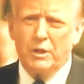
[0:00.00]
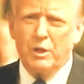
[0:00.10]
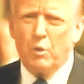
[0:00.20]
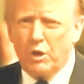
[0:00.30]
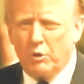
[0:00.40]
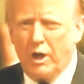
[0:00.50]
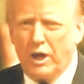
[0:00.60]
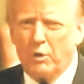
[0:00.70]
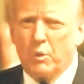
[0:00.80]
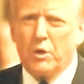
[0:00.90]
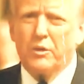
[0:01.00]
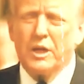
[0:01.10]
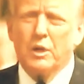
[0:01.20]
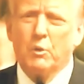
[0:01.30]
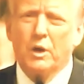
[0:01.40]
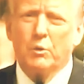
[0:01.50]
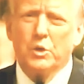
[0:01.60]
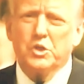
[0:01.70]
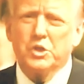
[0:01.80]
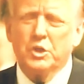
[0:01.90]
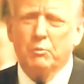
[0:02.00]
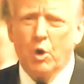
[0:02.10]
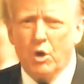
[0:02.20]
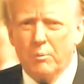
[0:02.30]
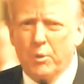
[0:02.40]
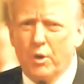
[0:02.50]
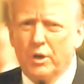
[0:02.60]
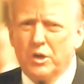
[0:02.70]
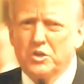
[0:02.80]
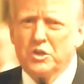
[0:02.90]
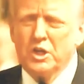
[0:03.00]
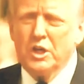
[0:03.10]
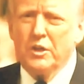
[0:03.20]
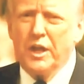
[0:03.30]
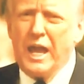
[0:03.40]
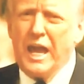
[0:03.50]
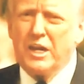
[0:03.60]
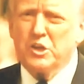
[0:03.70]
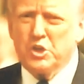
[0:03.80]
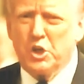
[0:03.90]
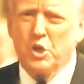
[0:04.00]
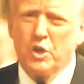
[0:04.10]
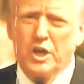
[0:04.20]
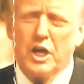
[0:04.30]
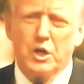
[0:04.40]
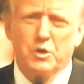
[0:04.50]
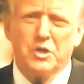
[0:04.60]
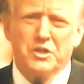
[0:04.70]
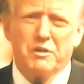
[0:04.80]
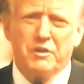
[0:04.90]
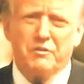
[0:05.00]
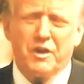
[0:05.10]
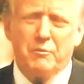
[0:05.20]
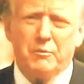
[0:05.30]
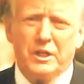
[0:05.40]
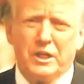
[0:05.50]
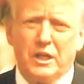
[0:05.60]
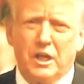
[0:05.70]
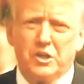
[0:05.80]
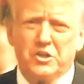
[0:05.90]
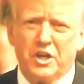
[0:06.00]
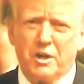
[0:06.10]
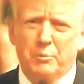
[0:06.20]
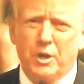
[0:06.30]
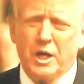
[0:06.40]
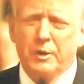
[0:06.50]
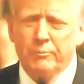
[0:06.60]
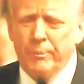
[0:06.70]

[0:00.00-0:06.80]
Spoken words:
Well, they were creditworthy, and what was more important is they had a security, $175 million that I put